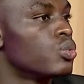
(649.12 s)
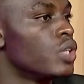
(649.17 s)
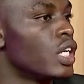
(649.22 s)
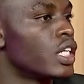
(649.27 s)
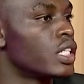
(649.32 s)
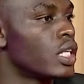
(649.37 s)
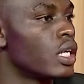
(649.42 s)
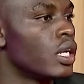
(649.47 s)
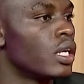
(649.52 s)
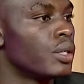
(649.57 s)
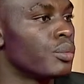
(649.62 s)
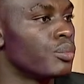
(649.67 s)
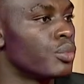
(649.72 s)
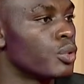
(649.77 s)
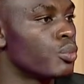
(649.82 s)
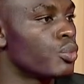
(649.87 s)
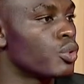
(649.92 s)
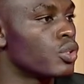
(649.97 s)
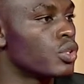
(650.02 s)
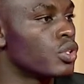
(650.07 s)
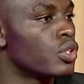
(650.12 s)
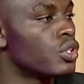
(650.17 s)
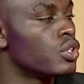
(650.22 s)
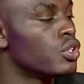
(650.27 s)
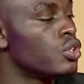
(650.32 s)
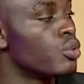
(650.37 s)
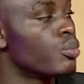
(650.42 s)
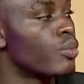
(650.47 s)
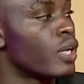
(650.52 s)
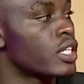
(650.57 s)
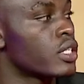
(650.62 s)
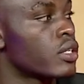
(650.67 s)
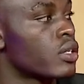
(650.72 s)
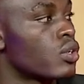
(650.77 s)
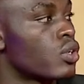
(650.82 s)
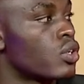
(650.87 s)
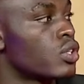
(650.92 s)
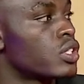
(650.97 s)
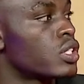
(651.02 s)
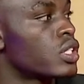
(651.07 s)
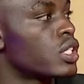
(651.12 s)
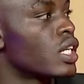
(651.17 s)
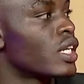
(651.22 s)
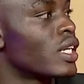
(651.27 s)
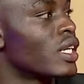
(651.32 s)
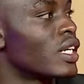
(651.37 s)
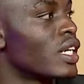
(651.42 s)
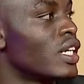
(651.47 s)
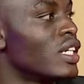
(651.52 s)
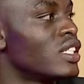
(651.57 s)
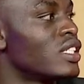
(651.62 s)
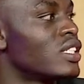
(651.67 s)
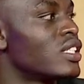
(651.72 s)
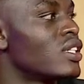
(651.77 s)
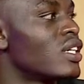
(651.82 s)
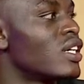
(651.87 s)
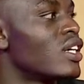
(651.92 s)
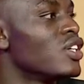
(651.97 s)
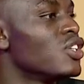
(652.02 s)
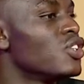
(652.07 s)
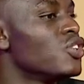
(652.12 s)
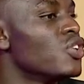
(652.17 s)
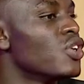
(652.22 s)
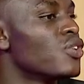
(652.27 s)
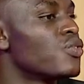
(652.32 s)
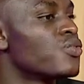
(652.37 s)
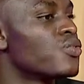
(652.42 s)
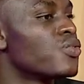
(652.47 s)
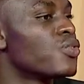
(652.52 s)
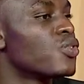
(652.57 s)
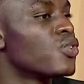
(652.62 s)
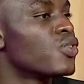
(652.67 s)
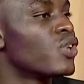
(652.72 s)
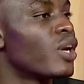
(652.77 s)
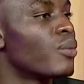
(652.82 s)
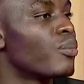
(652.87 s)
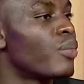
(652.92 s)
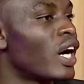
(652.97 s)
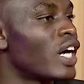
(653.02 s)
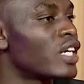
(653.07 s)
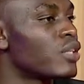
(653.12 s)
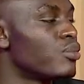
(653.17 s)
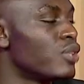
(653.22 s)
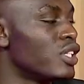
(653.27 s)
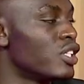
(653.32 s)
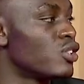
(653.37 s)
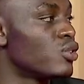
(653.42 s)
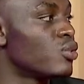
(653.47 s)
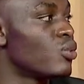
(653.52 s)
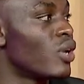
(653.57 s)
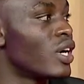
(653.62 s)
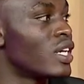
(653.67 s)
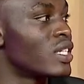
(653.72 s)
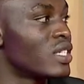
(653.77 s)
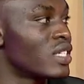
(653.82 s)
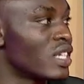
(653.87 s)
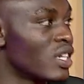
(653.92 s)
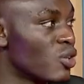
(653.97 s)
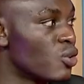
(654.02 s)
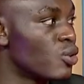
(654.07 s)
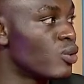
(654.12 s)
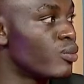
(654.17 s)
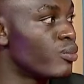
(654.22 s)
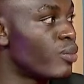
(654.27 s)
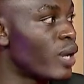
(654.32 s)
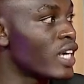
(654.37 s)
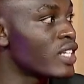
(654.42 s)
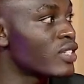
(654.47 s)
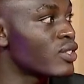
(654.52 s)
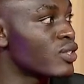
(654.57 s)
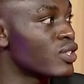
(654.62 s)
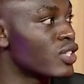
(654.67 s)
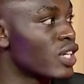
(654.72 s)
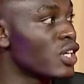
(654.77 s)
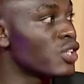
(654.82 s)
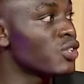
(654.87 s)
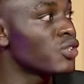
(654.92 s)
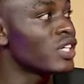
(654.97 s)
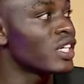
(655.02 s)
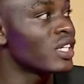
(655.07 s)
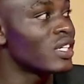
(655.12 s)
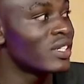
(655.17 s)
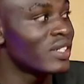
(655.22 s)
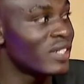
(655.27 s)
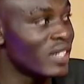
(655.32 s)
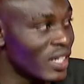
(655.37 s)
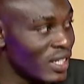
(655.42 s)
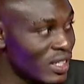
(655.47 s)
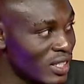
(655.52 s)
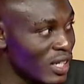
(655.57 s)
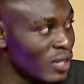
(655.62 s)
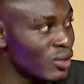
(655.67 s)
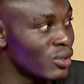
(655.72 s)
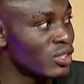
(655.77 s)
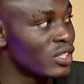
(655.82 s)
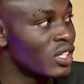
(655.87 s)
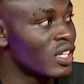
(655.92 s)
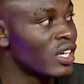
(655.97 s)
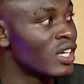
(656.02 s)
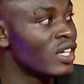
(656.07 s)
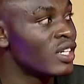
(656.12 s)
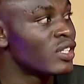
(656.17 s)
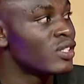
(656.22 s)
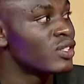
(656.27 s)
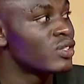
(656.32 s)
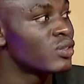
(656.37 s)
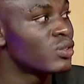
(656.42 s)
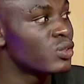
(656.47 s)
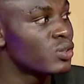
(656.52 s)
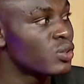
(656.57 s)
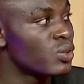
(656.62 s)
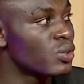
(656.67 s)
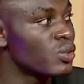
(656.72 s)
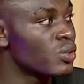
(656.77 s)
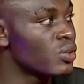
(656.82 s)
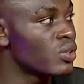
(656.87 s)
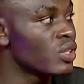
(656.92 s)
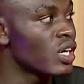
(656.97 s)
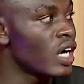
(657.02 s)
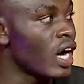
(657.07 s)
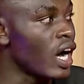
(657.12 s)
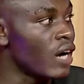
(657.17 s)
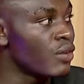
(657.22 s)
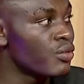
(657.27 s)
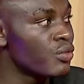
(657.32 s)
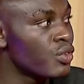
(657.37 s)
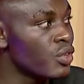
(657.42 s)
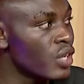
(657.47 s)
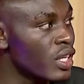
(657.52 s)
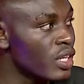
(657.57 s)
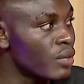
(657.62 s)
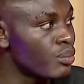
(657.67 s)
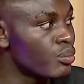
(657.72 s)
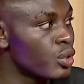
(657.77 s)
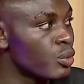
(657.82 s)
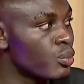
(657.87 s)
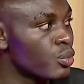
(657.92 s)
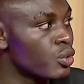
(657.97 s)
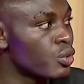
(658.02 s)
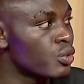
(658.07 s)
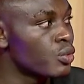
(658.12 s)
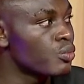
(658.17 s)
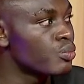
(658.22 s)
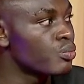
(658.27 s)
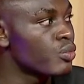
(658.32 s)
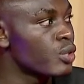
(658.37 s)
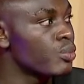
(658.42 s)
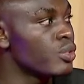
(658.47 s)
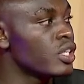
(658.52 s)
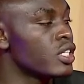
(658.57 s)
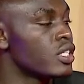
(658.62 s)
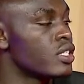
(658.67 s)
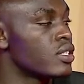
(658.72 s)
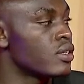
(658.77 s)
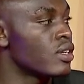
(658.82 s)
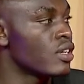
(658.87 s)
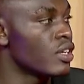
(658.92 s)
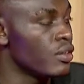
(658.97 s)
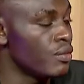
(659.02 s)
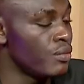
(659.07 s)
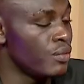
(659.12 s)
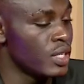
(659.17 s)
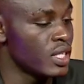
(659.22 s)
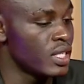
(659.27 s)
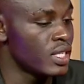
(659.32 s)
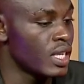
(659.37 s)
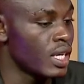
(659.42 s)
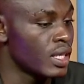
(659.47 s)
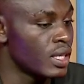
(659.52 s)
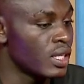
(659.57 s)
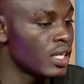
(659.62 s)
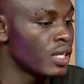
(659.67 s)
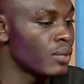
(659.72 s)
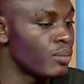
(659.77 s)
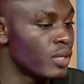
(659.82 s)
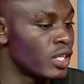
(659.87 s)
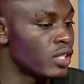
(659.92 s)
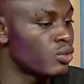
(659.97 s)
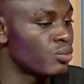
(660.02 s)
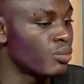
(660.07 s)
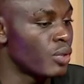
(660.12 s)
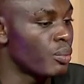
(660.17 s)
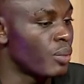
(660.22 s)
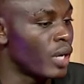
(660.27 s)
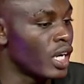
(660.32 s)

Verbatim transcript: we are telling people, you must not rent your full apartment to one single person. Now you can rent out to a few other people. Maybe it's, if it's a three-bedroom